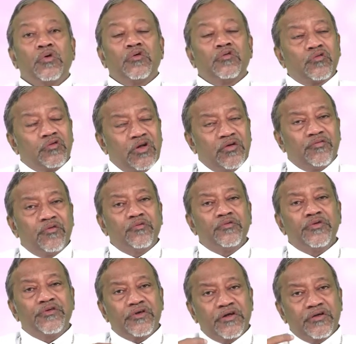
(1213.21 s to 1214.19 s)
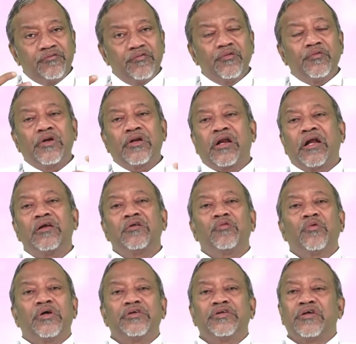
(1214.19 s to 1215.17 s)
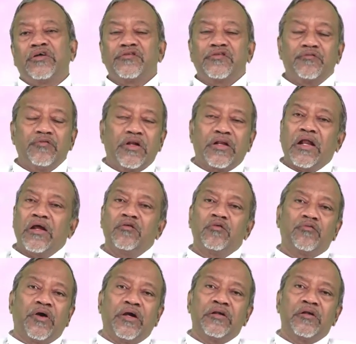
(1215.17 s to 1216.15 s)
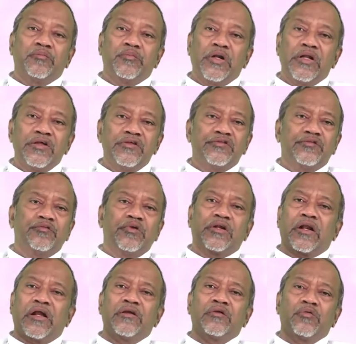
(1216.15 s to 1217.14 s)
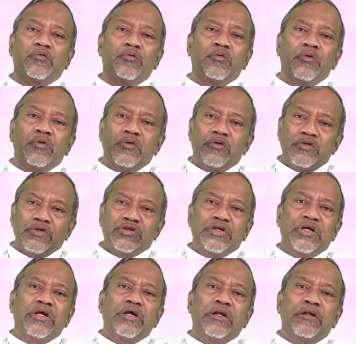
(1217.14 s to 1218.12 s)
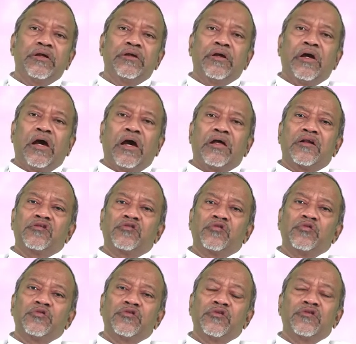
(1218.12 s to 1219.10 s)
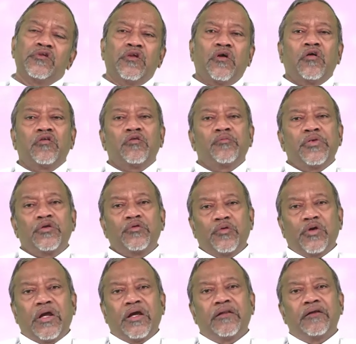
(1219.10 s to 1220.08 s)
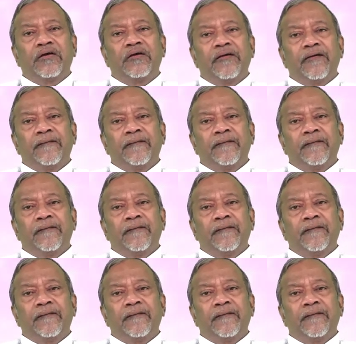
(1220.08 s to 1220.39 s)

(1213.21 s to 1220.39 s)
So therefore we said we will try to adjust, we'll try to find a place, we'll try to share our resources in order to be together.